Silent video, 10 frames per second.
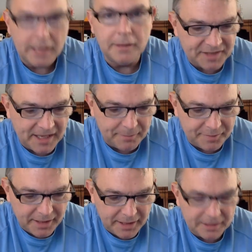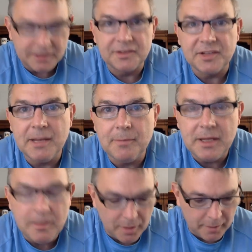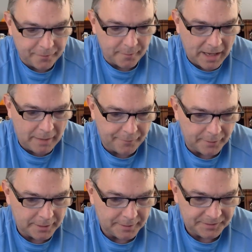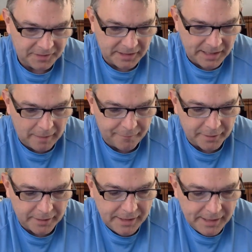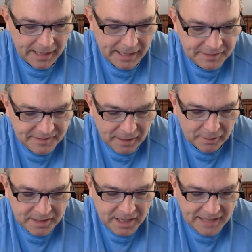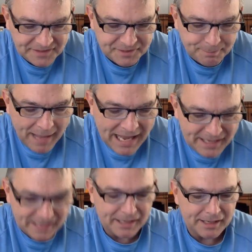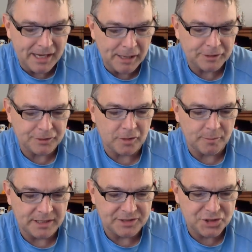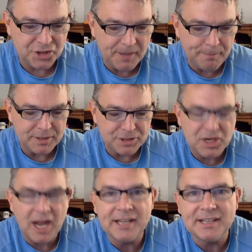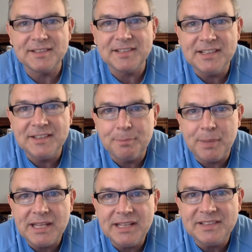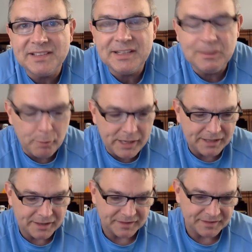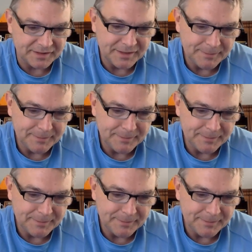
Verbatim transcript: in the same thing, the same email from Alpha, Seeking Alpha, Intel cuts spending near term as chip giant sees PC weakness.